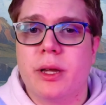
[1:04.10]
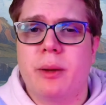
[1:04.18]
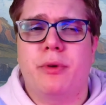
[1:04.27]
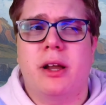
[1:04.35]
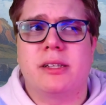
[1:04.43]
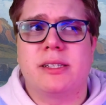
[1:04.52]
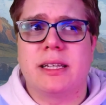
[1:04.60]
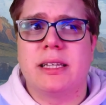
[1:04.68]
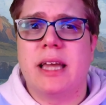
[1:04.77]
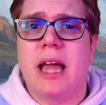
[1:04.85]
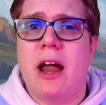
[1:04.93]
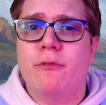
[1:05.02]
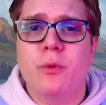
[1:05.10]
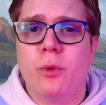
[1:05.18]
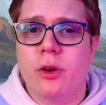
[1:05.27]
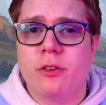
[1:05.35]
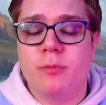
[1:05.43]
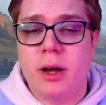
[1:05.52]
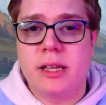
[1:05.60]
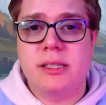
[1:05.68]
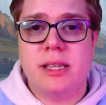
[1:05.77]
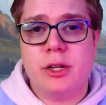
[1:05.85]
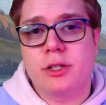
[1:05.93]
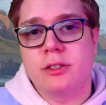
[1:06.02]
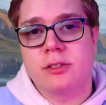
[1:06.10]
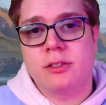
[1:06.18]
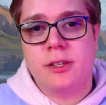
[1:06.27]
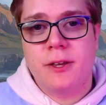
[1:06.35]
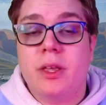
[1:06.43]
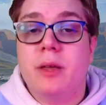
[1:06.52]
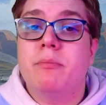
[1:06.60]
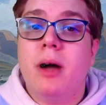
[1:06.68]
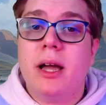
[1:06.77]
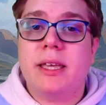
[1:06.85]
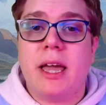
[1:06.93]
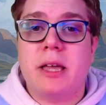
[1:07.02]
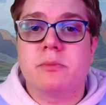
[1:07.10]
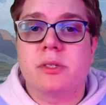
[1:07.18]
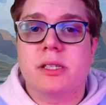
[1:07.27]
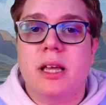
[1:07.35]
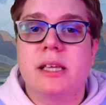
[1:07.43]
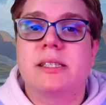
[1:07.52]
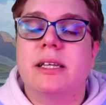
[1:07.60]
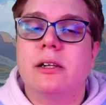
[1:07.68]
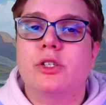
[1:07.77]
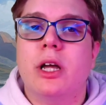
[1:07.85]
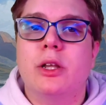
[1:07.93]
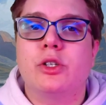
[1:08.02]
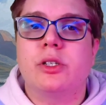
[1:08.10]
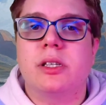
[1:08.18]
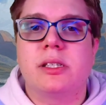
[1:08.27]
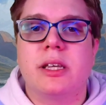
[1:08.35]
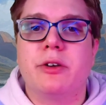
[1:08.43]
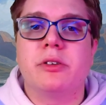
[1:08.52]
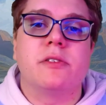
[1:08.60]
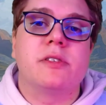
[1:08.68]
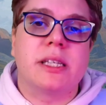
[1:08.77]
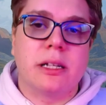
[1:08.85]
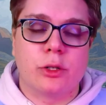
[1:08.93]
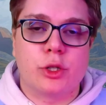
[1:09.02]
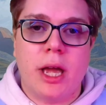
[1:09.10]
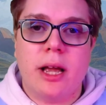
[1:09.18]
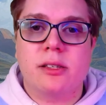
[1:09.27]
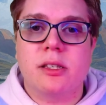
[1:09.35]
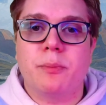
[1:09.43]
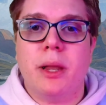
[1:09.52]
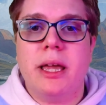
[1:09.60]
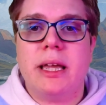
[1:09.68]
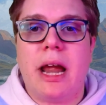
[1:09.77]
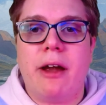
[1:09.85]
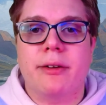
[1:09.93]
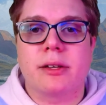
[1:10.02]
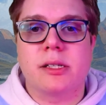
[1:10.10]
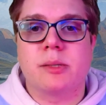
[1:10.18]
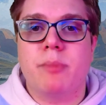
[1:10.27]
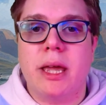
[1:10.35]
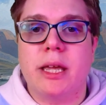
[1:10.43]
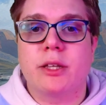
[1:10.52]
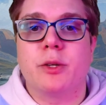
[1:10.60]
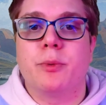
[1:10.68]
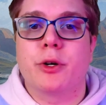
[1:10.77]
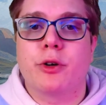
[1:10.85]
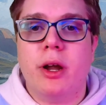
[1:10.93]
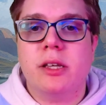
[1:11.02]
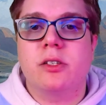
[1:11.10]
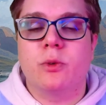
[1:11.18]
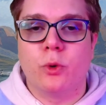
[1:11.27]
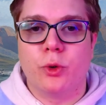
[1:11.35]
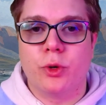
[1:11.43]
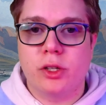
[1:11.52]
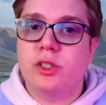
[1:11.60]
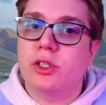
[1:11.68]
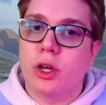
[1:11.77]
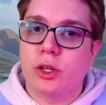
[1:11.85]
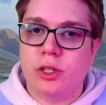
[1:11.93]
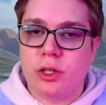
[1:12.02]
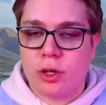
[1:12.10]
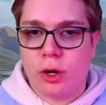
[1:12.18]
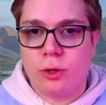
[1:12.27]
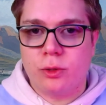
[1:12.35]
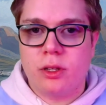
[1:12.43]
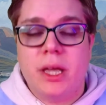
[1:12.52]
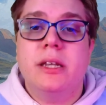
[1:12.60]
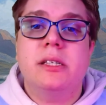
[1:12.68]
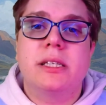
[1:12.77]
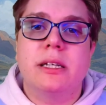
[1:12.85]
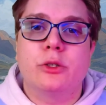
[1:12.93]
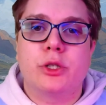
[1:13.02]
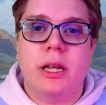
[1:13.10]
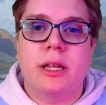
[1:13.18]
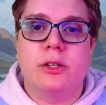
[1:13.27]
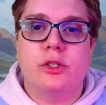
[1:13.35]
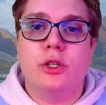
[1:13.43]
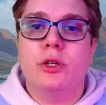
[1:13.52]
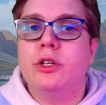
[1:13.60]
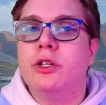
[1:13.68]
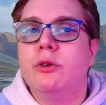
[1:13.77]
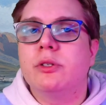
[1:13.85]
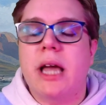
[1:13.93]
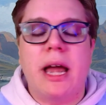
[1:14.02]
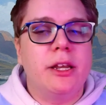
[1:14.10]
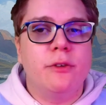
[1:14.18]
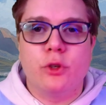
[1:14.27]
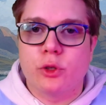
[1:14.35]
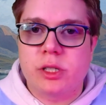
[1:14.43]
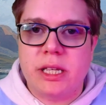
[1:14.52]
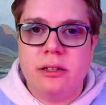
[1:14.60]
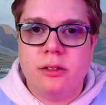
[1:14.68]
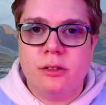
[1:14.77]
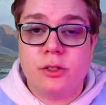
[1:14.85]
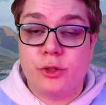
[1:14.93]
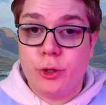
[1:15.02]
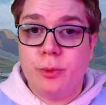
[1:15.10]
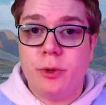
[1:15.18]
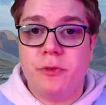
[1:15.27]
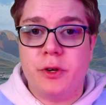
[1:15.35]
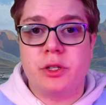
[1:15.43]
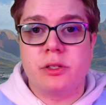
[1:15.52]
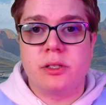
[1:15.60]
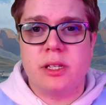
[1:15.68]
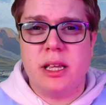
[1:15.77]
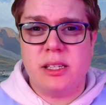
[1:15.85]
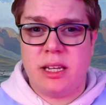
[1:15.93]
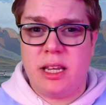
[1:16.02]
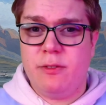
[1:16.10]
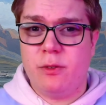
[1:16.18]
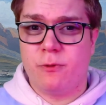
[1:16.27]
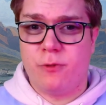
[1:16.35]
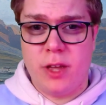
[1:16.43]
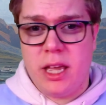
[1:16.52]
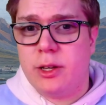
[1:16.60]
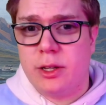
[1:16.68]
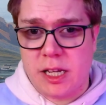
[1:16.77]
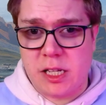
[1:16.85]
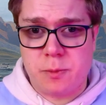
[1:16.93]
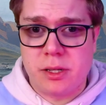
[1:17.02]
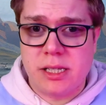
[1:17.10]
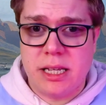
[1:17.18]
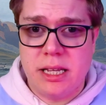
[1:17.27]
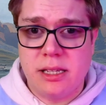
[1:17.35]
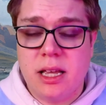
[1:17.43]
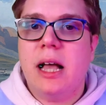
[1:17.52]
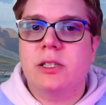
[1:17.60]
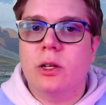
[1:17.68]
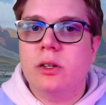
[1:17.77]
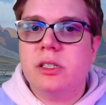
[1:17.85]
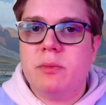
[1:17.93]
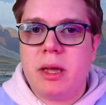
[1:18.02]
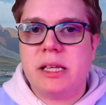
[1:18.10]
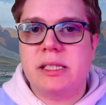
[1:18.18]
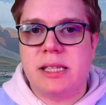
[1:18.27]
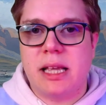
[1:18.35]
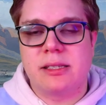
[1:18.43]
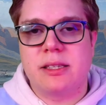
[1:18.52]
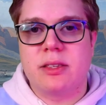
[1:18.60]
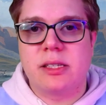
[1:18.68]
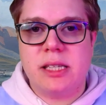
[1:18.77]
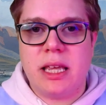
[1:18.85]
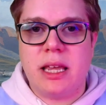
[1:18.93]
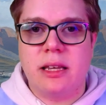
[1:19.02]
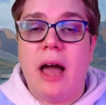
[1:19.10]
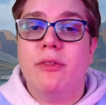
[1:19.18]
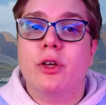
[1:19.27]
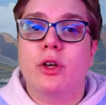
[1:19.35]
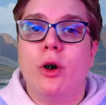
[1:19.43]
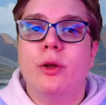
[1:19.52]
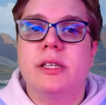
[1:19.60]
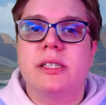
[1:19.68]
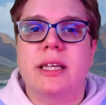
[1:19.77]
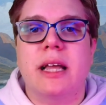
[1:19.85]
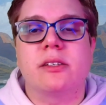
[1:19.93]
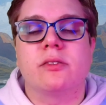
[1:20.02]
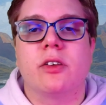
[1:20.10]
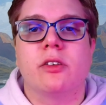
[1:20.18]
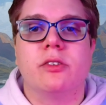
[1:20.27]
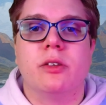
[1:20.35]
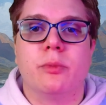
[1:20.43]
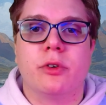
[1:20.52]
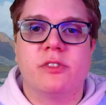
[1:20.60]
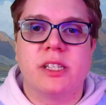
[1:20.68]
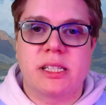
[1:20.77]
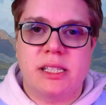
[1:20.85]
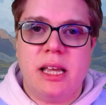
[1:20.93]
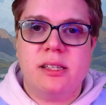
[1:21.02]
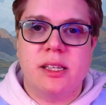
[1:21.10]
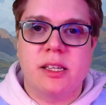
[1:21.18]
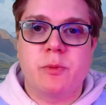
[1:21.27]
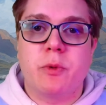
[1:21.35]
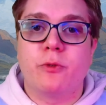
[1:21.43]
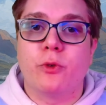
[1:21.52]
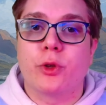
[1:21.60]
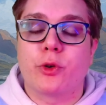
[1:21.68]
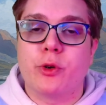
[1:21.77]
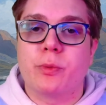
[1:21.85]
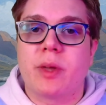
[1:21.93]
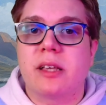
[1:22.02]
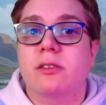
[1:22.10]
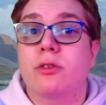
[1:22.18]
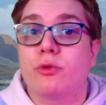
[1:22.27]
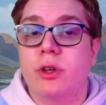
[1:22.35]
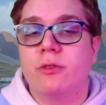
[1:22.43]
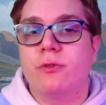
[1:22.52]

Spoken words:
in practically every one of my sessions. In my games, a skill challenge is a series of skill checks the player characters make to progress toward a certain goal. In a skill challenge, you could use any of your skills, tool proficiencies, and even vehicle expertise as long as it makes sense in the scene. And the goal is to get a certain number of successes before the group gets 3